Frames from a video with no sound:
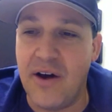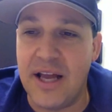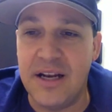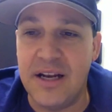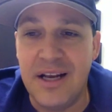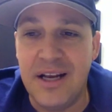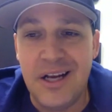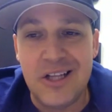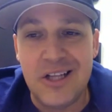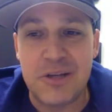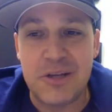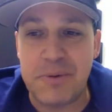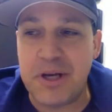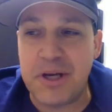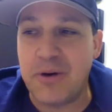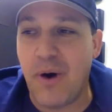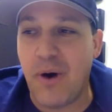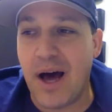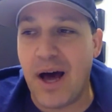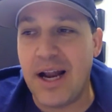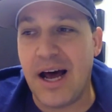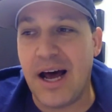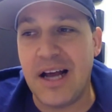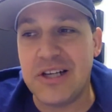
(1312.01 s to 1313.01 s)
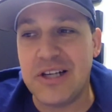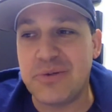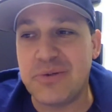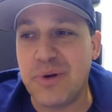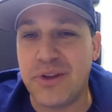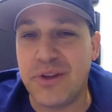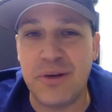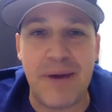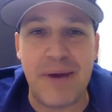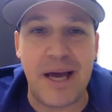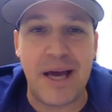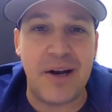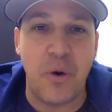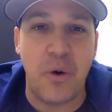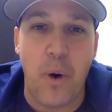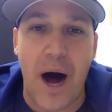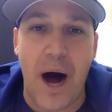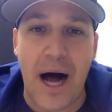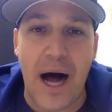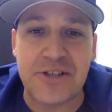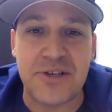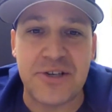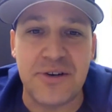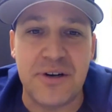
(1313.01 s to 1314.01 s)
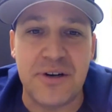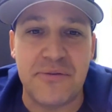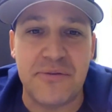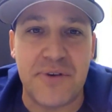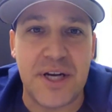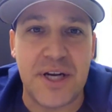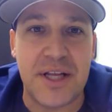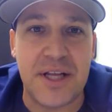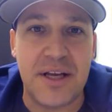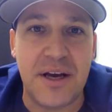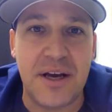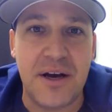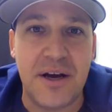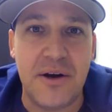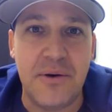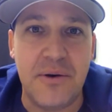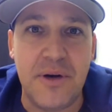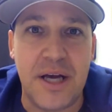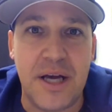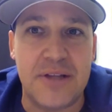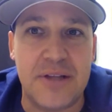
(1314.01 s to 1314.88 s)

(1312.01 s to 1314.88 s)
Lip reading: And to be quite honest with you, man, to watch it on a video